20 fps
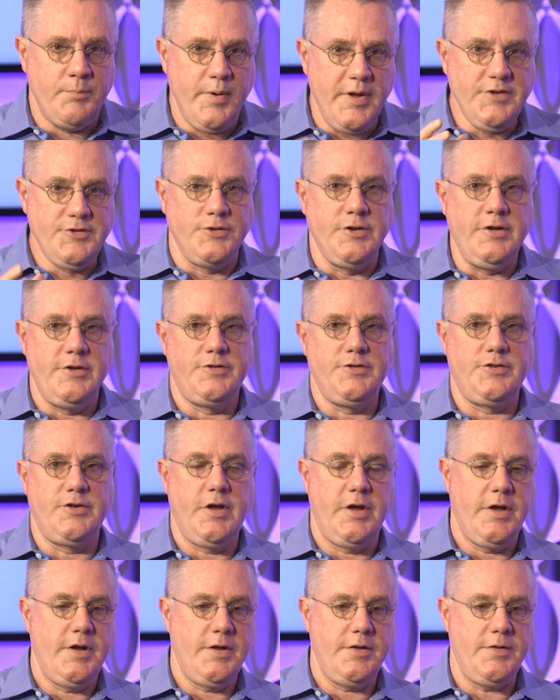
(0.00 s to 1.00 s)
business,
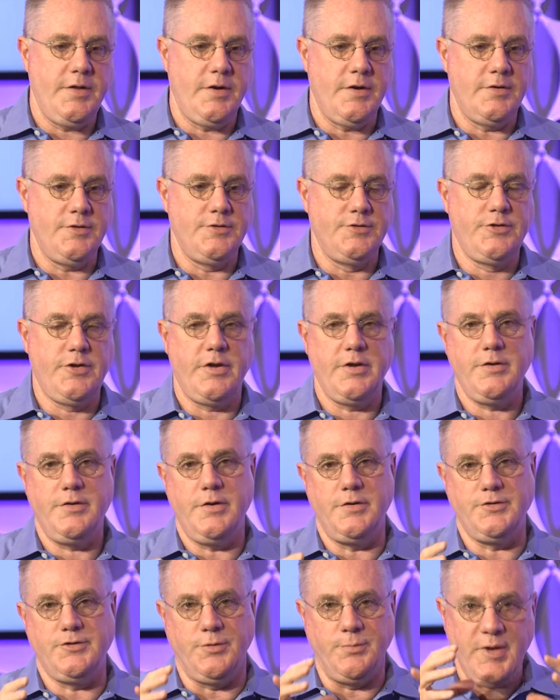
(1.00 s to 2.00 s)
there's
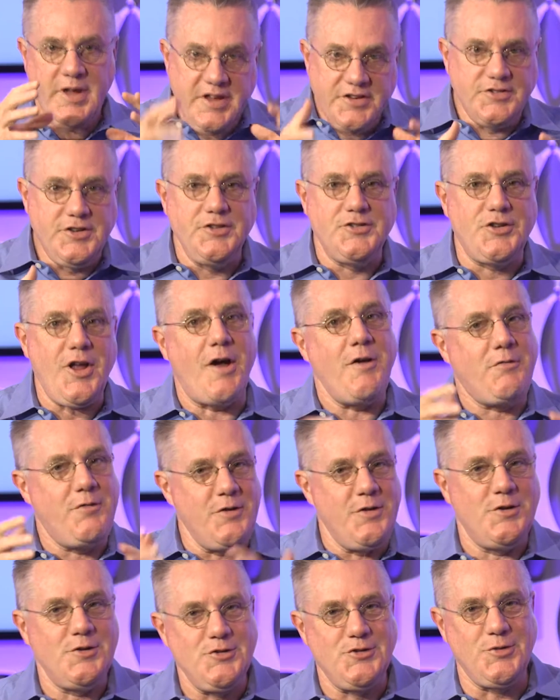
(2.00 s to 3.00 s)
some easy stuff
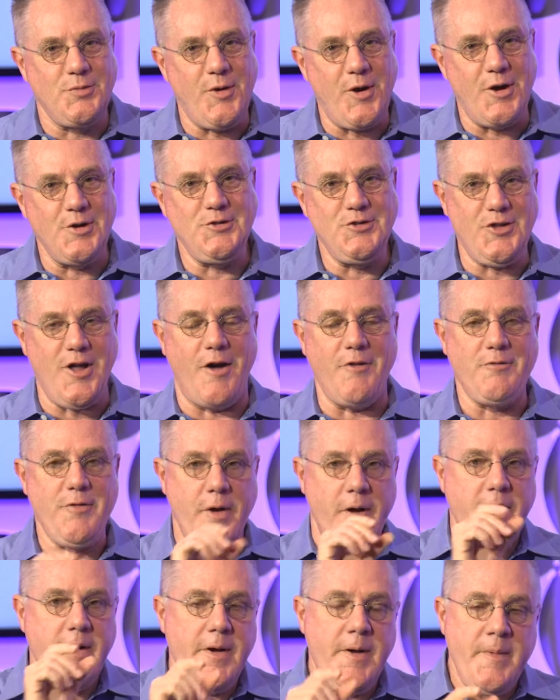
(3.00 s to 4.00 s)
and there's some hard stuff.
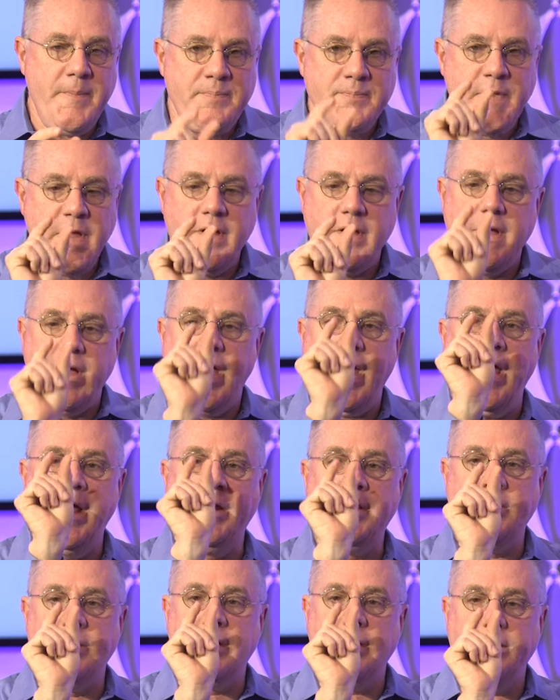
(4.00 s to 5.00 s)

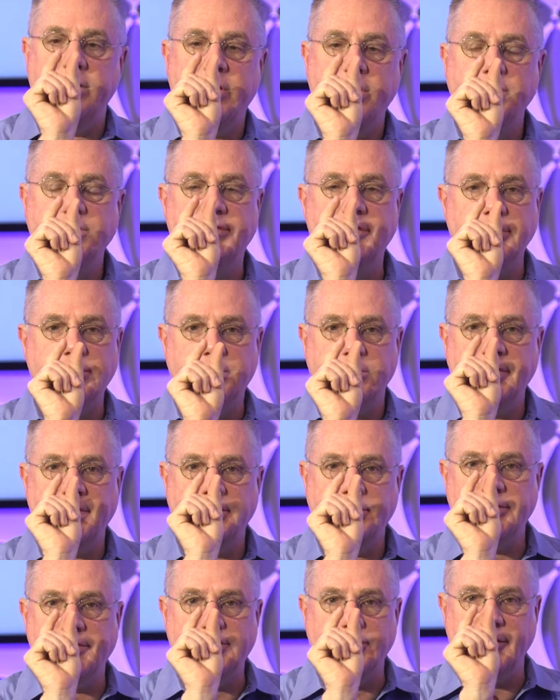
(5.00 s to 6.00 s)
And there's
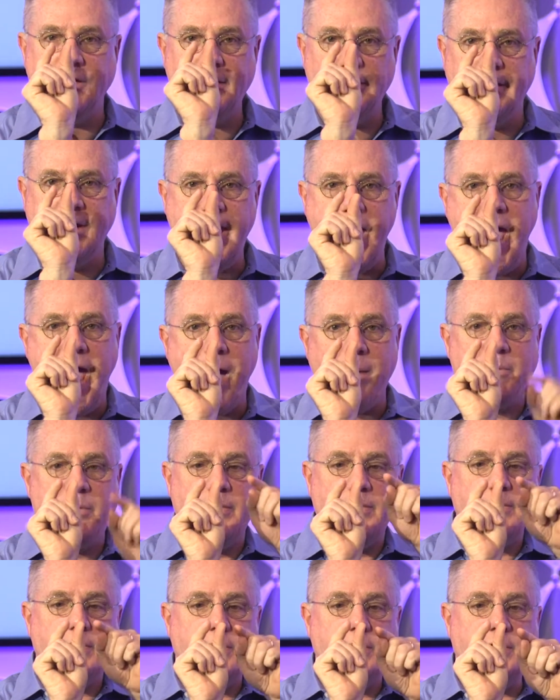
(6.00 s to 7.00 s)
this little gap
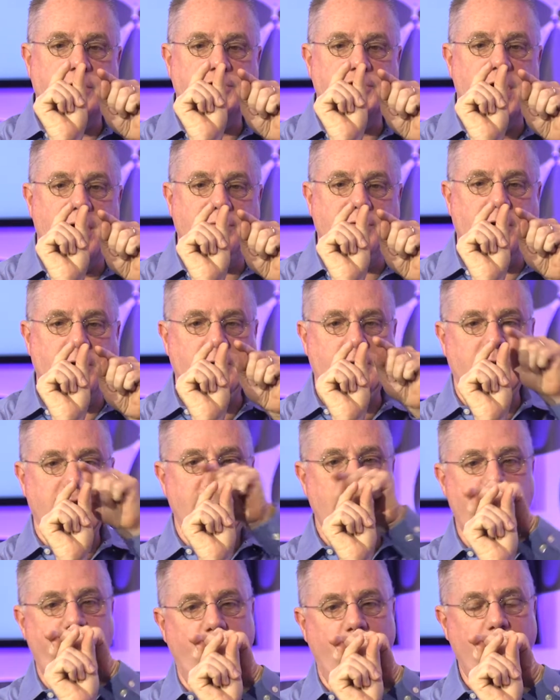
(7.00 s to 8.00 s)
that you have to
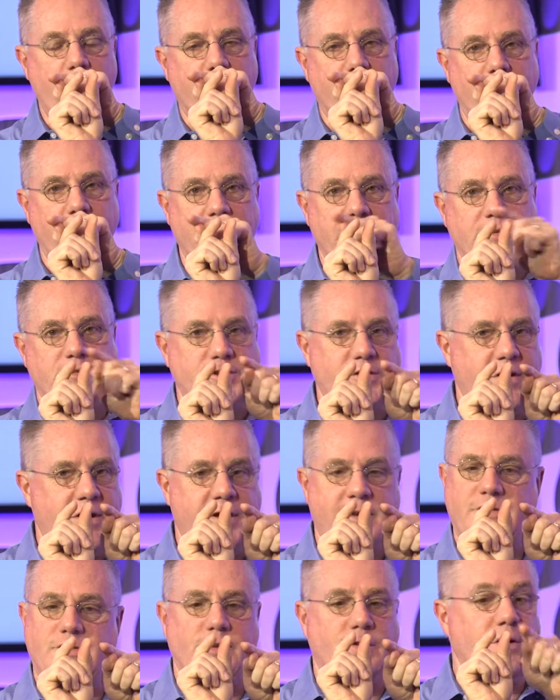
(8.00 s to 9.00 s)
leap over, and it's
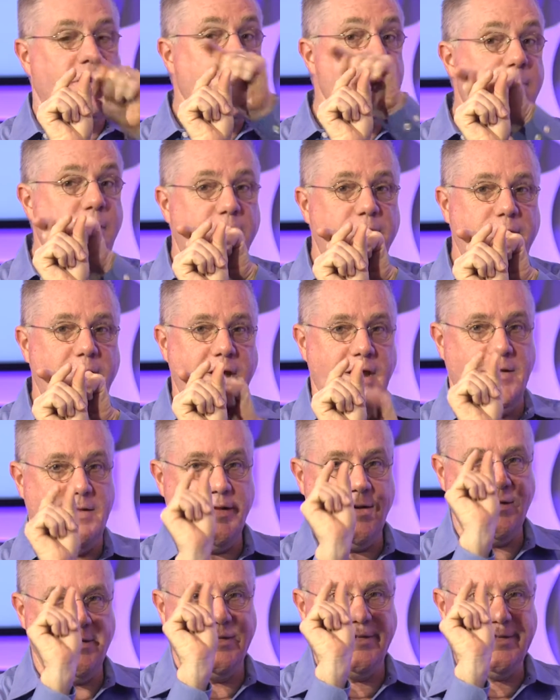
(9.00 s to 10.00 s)
a leap of faith,
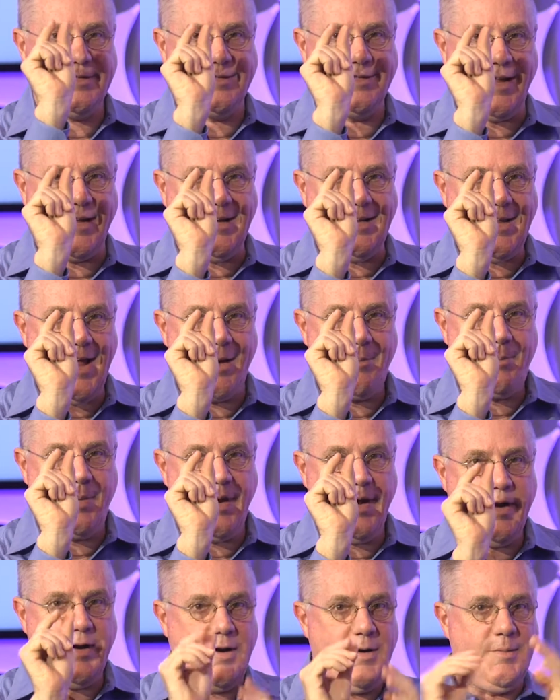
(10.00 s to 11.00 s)
and it's like that
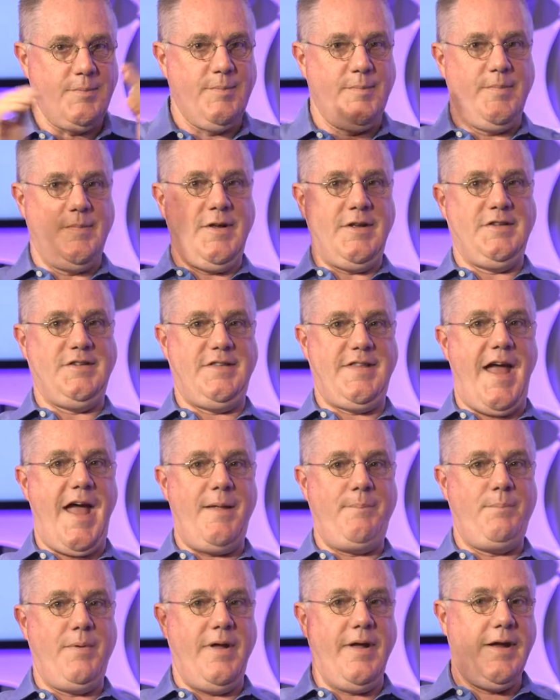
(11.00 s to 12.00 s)
big or it's
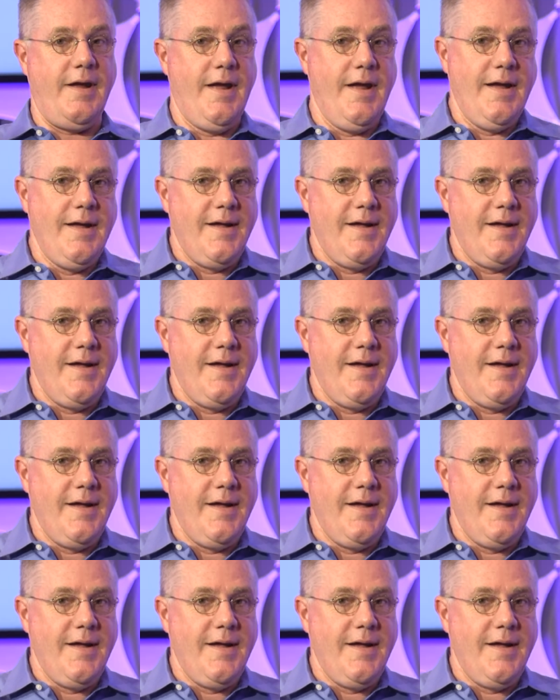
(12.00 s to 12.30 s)
that big.